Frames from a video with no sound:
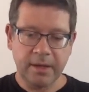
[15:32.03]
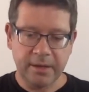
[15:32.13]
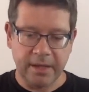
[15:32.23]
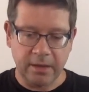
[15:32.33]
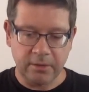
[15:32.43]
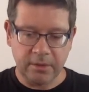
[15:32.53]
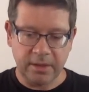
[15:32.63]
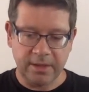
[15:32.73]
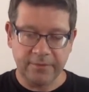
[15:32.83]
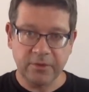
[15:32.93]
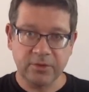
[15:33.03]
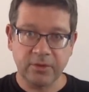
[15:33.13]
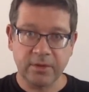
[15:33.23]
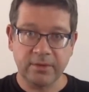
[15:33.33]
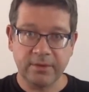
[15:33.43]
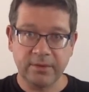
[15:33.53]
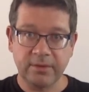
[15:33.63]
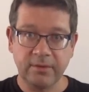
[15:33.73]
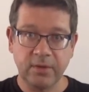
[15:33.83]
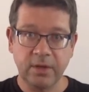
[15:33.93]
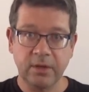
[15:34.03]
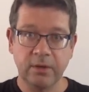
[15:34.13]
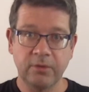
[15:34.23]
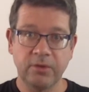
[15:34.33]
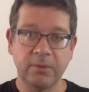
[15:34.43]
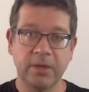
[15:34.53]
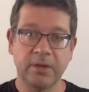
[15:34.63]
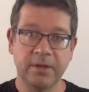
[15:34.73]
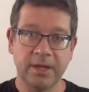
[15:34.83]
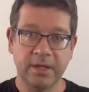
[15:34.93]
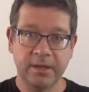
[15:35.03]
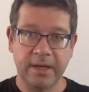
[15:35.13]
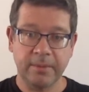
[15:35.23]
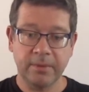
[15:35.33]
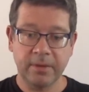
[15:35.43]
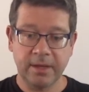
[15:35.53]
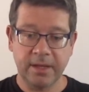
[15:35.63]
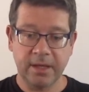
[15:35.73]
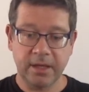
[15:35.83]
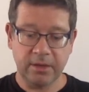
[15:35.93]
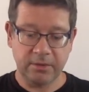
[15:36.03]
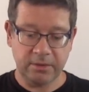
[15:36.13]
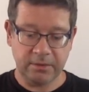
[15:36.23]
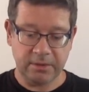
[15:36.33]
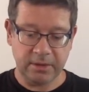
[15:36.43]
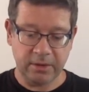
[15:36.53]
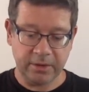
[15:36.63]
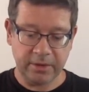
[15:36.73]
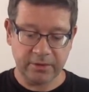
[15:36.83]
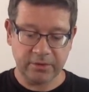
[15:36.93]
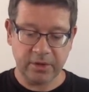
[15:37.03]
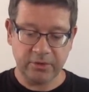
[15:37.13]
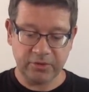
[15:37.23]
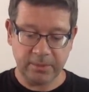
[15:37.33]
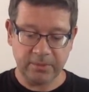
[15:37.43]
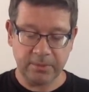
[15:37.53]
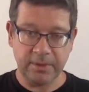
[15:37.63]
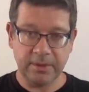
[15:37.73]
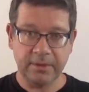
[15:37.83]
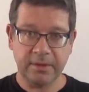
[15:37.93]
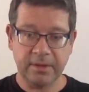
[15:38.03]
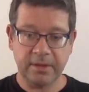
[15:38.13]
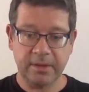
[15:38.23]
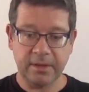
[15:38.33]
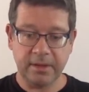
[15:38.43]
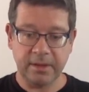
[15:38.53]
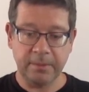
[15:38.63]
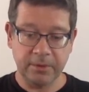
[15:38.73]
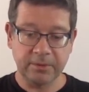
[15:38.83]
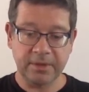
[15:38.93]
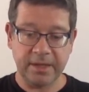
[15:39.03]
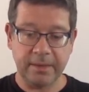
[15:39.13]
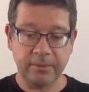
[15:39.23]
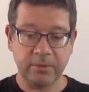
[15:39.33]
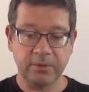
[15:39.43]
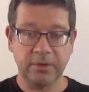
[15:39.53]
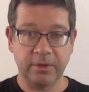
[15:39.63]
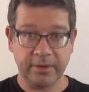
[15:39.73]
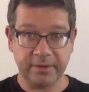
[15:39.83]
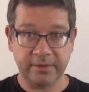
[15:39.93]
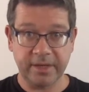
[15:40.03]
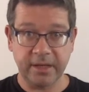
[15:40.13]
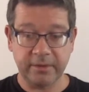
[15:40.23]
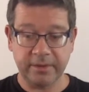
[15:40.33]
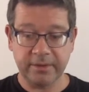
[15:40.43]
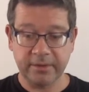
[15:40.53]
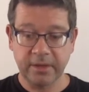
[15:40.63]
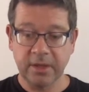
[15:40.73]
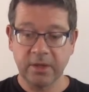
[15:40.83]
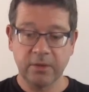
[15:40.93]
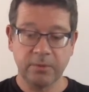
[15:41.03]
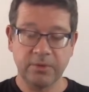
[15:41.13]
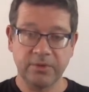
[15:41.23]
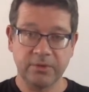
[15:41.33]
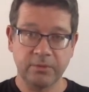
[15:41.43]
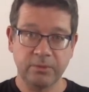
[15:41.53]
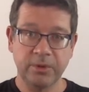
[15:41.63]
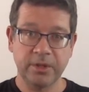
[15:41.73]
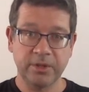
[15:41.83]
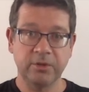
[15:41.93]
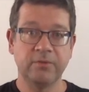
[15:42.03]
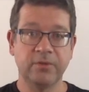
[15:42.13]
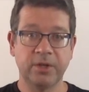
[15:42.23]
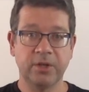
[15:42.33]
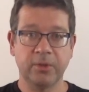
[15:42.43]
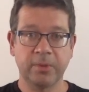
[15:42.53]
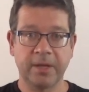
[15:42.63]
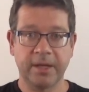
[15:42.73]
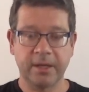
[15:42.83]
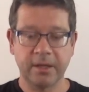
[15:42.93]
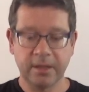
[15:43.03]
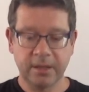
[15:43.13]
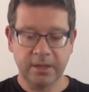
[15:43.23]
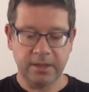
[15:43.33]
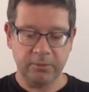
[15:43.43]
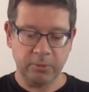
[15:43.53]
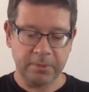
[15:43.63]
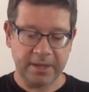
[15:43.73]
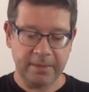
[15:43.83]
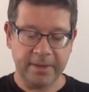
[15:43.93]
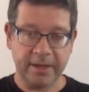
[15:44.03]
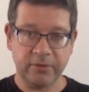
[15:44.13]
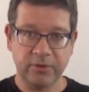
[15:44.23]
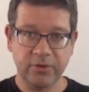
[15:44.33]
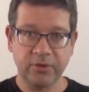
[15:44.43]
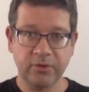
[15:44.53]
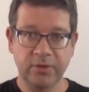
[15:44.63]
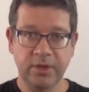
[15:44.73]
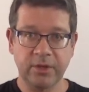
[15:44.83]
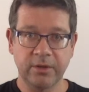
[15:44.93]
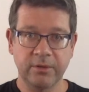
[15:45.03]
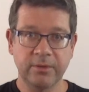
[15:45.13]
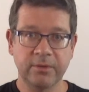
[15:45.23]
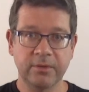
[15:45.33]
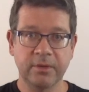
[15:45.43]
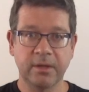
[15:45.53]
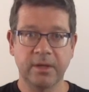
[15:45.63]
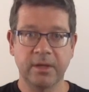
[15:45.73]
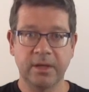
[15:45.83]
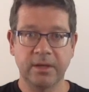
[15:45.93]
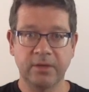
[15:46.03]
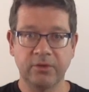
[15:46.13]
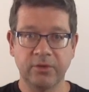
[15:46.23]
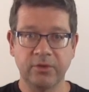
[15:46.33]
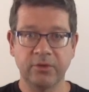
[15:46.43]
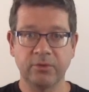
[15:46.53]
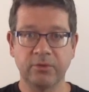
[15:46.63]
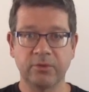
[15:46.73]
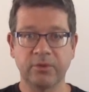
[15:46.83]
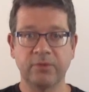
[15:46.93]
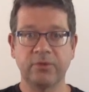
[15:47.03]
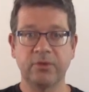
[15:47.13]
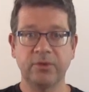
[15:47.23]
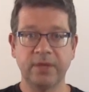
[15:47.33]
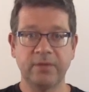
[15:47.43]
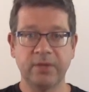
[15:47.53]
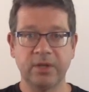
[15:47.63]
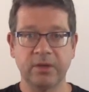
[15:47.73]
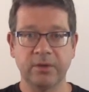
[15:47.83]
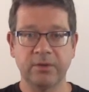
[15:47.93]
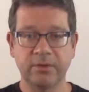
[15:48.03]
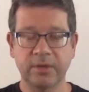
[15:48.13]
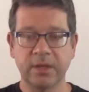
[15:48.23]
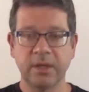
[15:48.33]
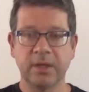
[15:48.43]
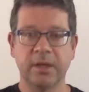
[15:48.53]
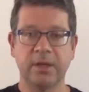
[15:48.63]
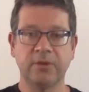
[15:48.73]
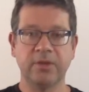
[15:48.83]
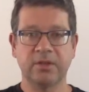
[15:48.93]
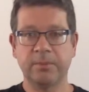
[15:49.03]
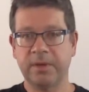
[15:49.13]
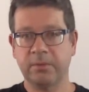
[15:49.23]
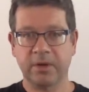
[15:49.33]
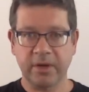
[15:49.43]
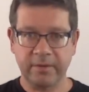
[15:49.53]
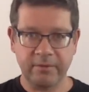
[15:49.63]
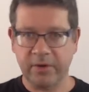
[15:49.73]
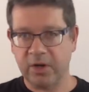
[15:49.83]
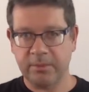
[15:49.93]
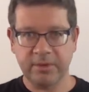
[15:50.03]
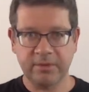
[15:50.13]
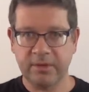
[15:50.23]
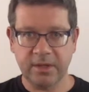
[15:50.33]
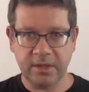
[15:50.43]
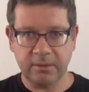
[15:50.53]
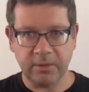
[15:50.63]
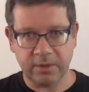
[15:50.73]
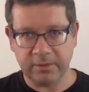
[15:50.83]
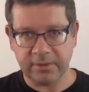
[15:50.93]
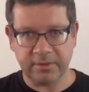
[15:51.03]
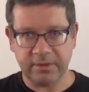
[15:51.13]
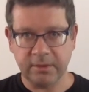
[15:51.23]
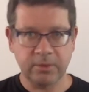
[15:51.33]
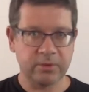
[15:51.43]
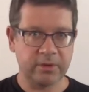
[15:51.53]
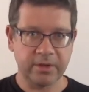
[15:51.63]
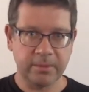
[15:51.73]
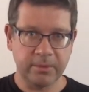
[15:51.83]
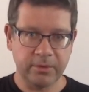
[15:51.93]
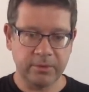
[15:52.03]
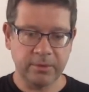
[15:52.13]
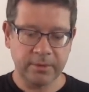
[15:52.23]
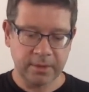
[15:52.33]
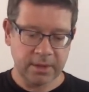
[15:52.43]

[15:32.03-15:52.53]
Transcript: Now, if you're just doing 360 video, you might not need an app. The Oculus Go ships with a built-in app called the Oculus Galleries, which is a really good video player. It will play back traditional videos, and in traditional sort of 2D videos, you get to pick what kind of environment you're sitting in, whether it's a cinema or on the moon.